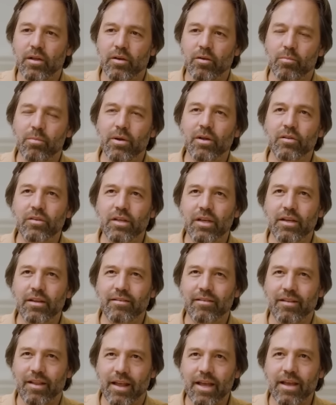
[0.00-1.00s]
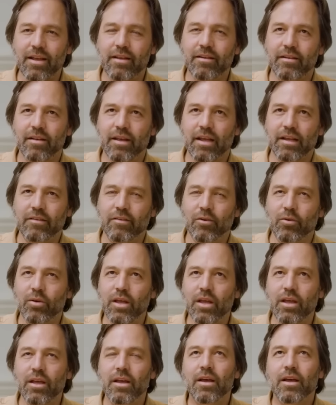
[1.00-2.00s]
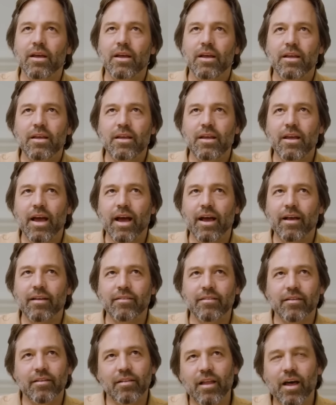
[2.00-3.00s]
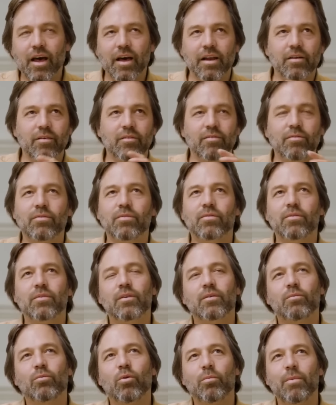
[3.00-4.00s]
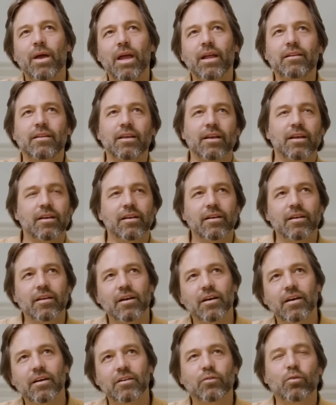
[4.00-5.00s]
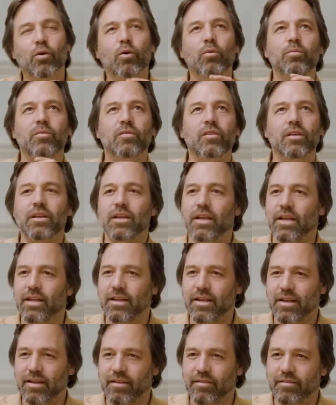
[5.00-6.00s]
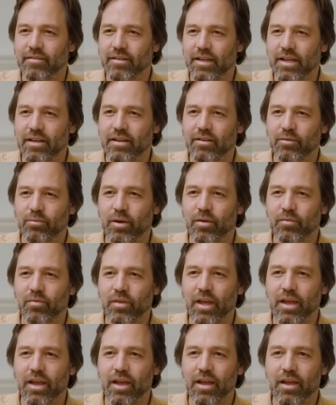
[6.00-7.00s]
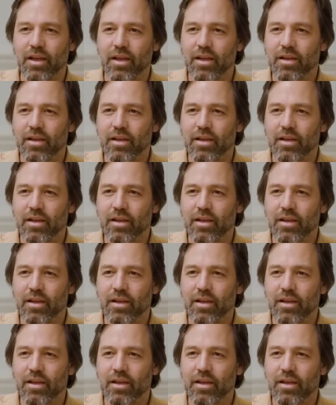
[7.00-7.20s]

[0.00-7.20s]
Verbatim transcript: You know, Milton is late, and so he he has a lot of romantic uh, tropes in, in his in his way of thinking.